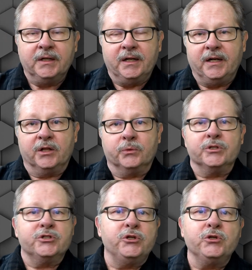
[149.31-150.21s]
In other
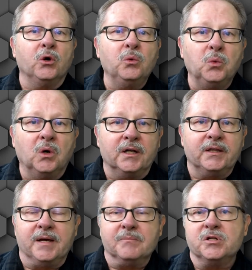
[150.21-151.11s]
words, you don't want
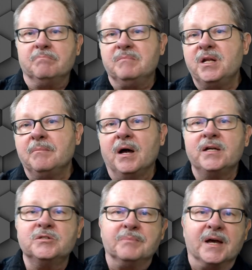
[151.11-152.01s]
them to
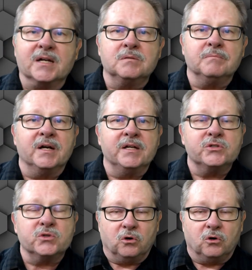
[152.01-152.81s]
minimize, maximize,